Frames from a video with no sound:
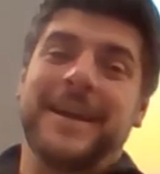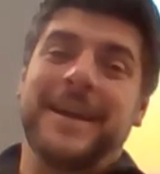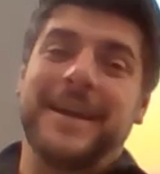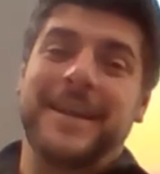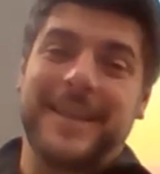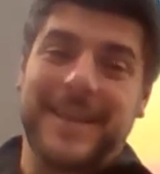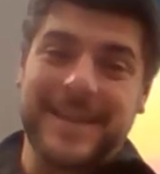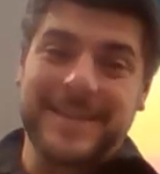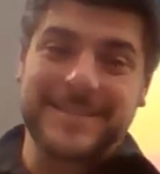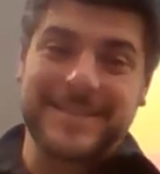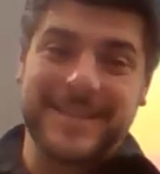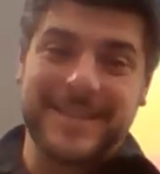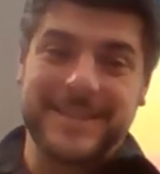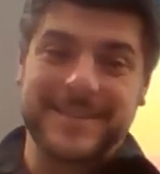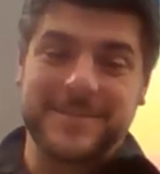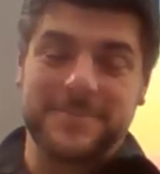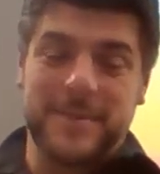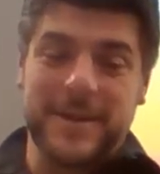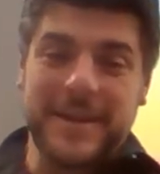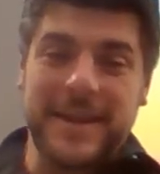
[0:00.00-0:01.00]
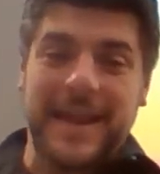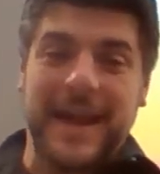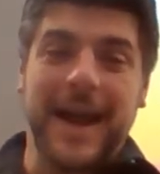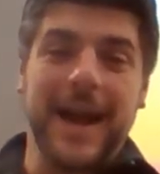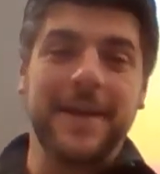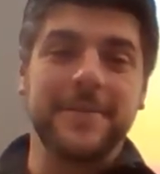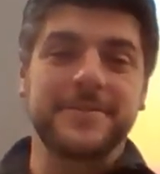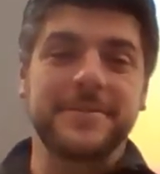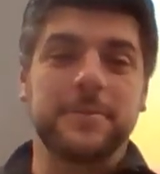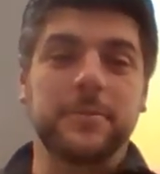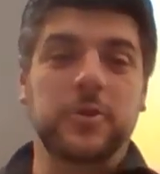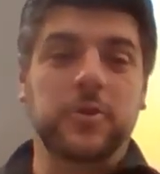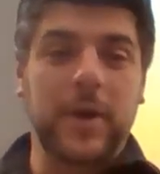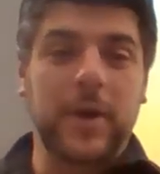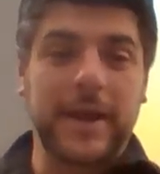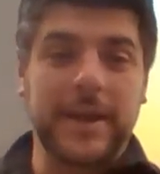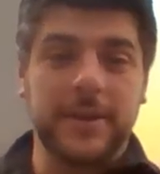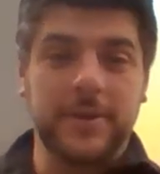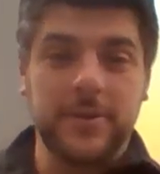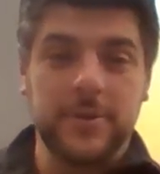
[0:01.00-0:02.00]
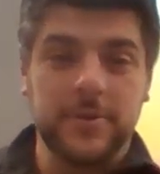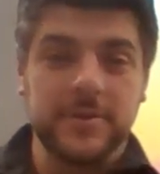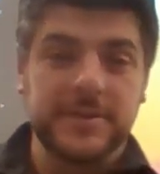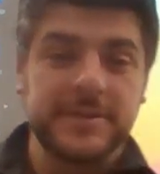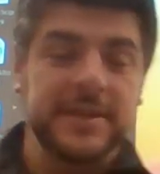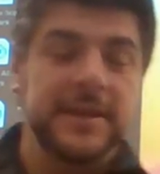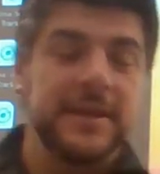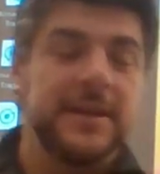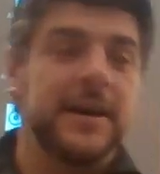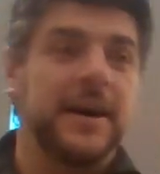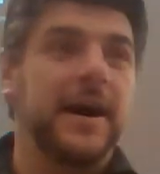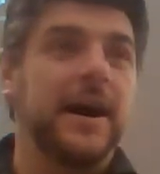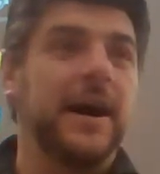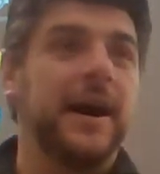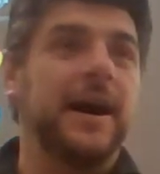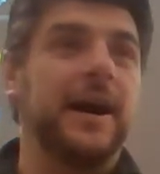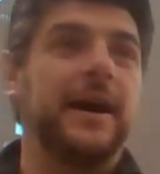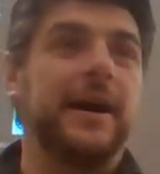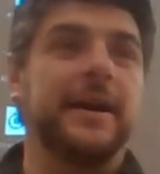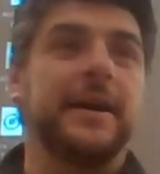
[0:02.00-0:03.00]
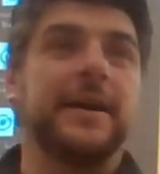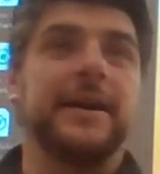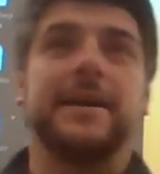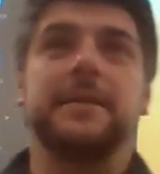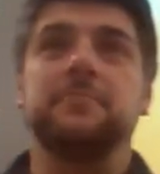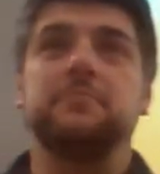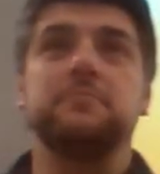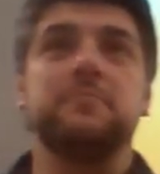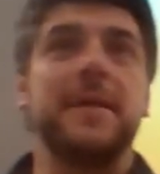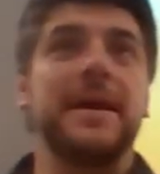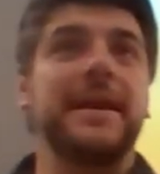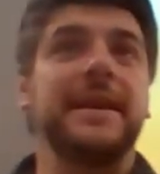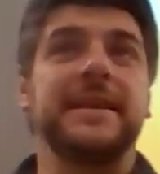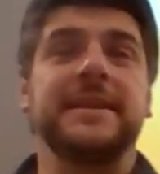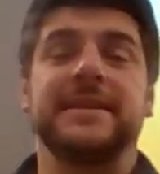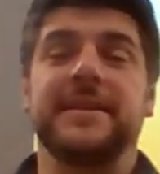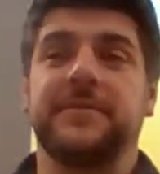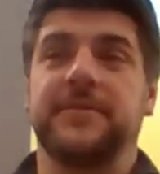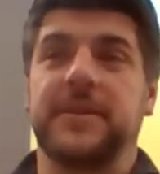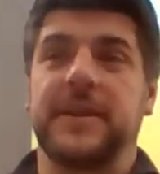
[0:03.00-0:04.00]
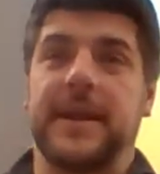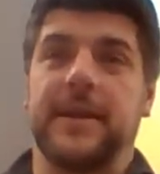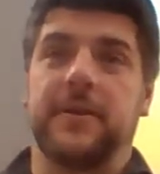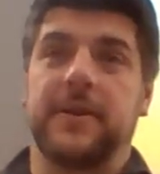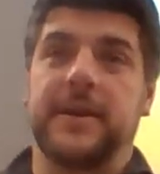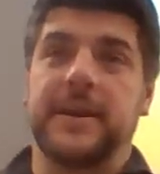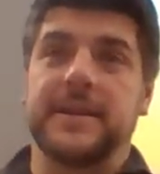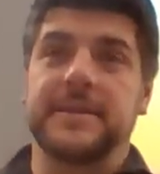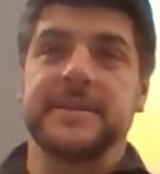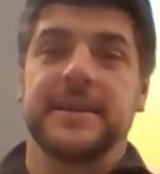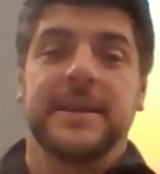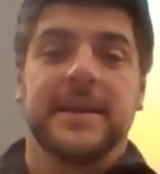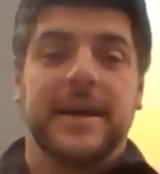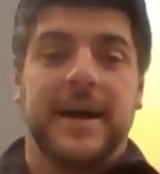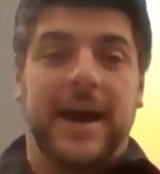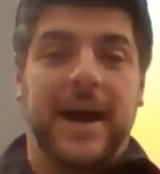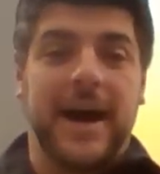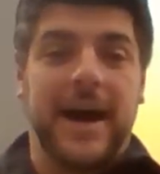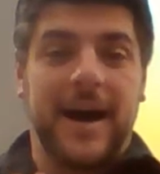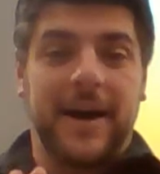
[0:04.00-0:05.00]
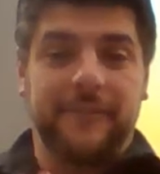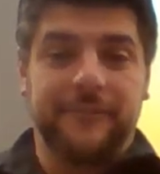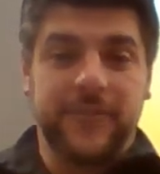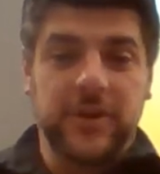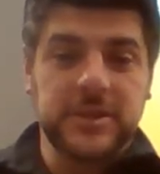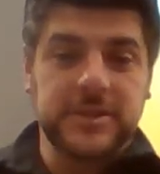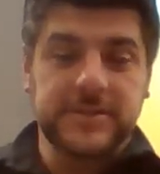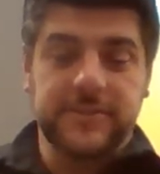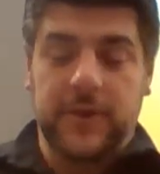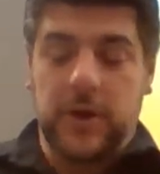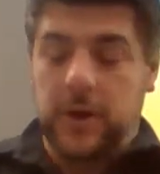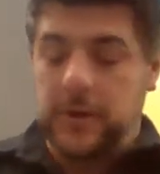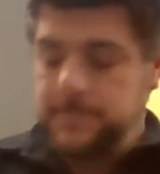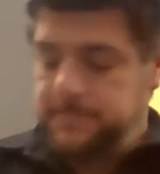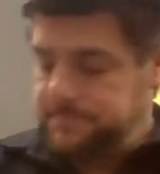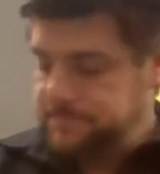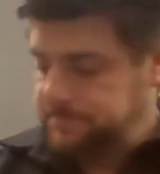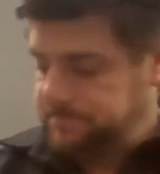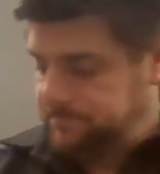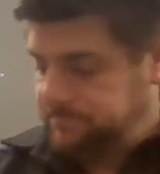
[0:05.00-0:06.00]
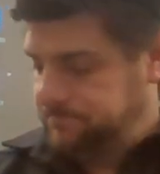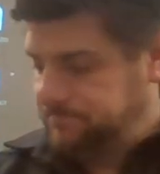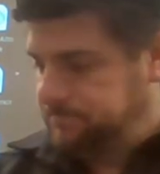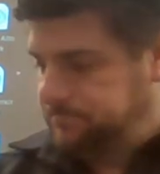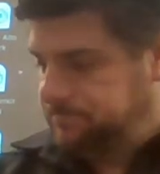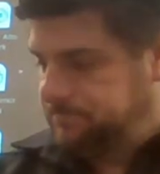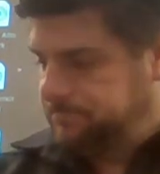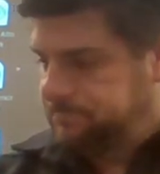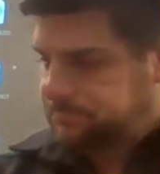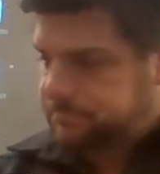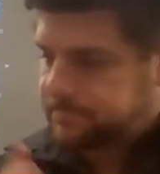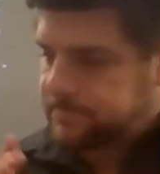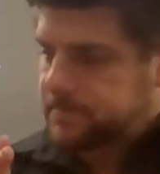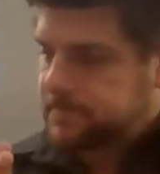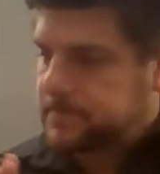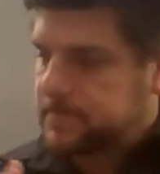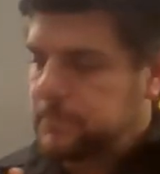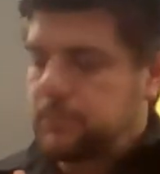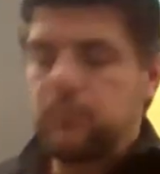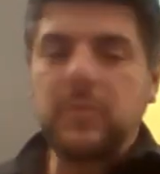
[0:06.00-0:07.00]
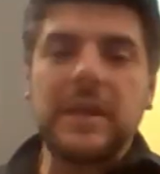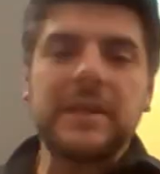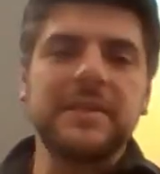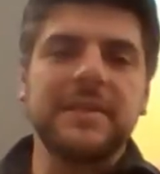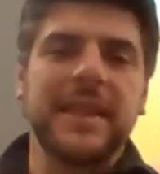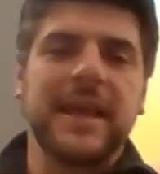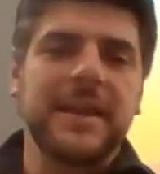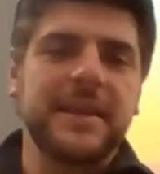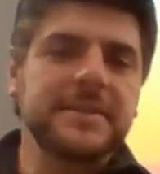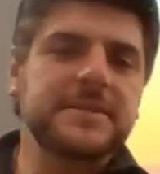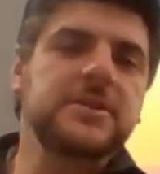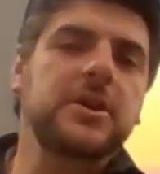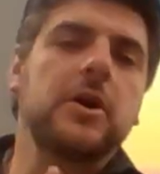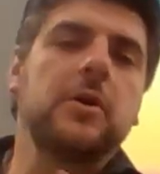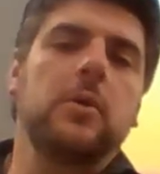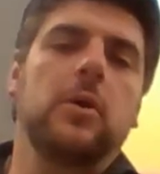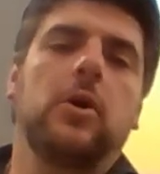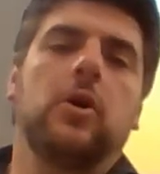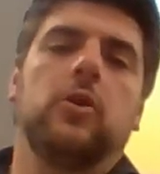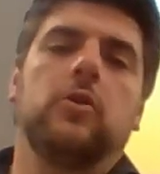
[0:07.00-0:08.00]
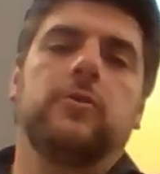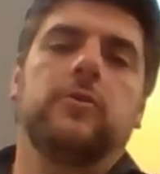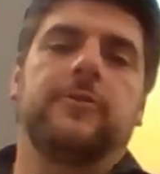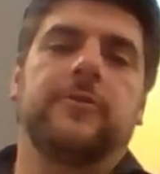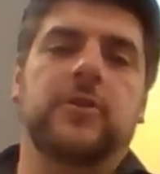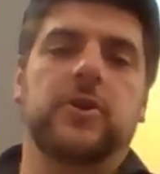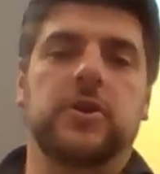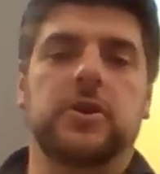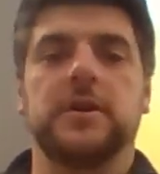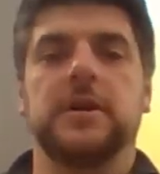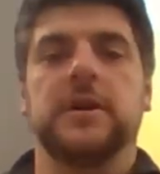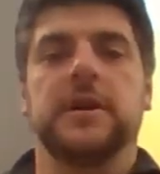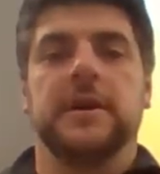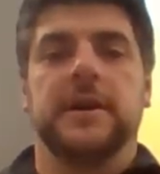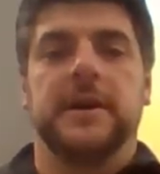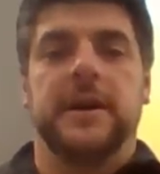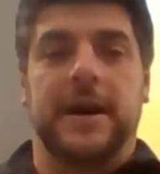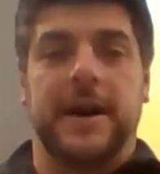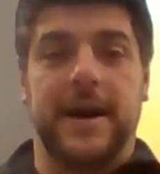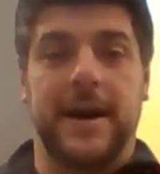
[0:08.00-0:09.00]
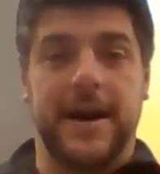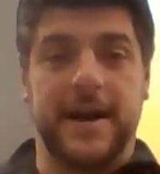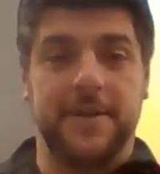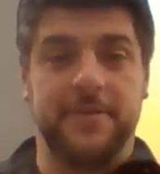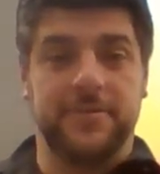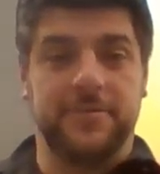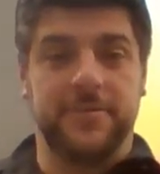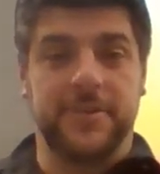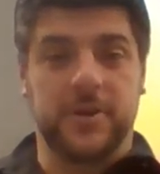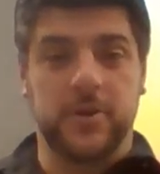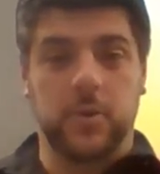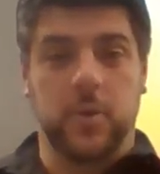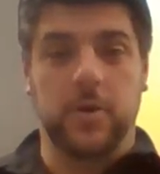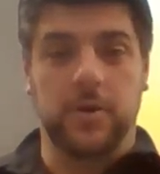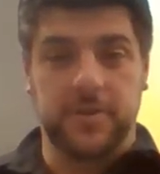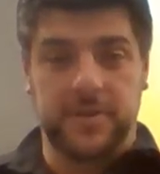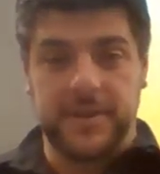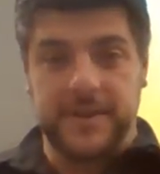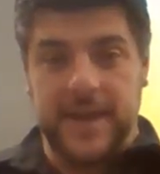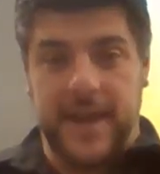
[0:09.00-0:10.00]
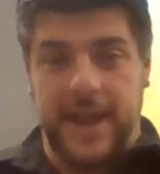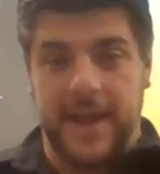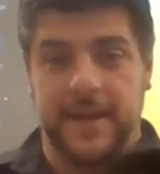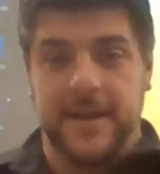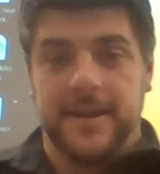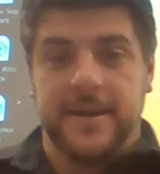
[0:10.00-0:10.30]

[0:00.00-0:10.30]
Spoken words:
Yes, it is a Monday. I have some great news in many different areas. First of all, let us go over the quote of the day.